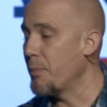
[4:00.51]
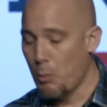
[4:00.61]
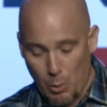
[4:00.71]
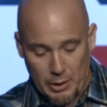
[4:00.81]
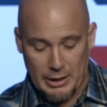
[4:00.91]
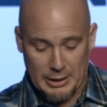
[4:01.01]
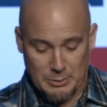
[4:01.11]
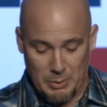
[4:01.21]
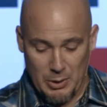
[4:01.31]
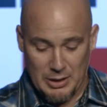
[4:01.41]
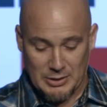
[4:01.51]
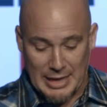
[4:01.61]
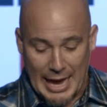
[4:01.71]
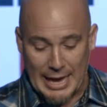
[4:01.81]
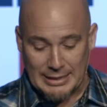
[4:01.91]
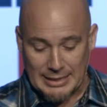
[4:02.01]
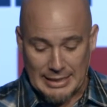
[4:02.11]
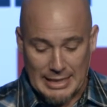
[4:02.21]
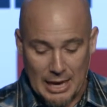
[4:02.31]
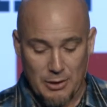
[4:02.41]
Well, we're going to experience that
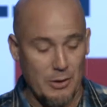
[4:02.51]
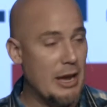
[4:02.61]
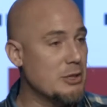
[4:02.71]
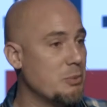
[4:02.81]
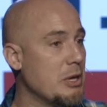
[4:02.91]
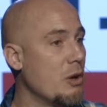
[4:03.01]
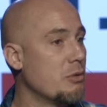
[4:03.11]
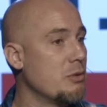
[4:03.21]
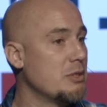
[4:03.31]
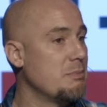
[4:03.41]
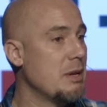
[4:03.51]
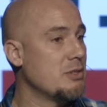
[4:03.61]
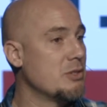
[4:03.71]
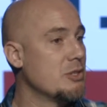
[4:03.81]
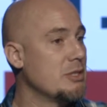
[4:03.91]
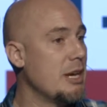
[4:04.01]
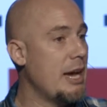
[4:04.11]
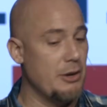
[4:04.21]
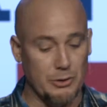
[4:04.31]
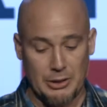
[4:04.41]
together as we go through this message
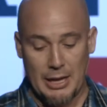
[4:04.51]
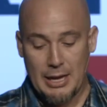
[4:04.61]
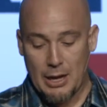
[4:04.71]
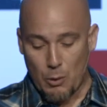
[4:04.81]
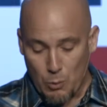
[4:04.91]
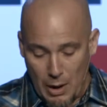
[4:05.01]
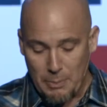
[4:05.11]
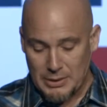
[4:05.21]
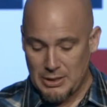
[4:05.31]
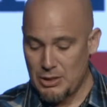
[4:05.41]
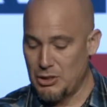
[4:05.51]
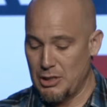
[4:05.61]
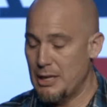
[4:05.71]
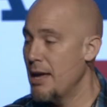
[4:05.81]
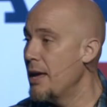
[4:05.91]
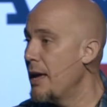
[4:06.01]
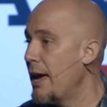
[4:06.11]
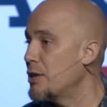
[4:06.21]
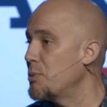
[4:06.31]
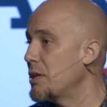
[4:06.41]
entitled Repetition
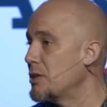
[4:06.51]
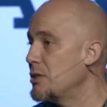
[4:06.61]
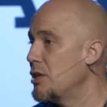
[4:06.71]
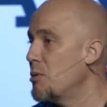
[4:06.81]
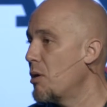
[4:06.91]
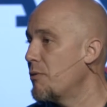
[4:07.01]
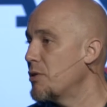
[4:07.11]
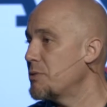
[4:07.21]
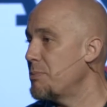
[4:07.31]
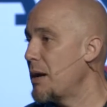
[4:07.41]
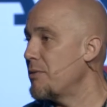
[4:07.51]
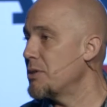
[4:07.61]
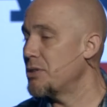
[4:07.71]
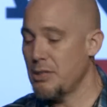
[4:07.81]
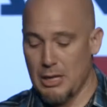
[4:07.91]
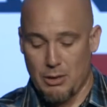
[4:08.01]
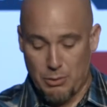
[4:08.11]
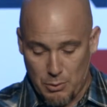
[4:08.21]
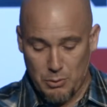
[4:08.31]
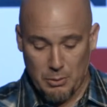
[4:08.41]
as we continue our verse by verse study
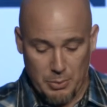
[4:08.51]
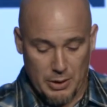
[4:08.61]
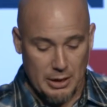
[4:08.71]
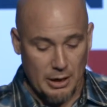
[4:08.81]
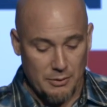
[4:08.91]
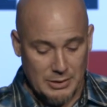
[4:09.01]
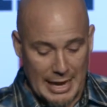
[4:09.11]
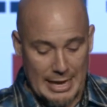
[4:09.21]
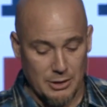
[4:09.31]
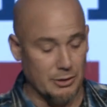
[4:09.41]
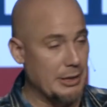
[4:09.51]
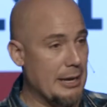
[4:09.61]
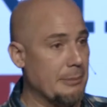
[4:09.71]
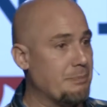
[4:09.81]
through the book of Daniel. Now,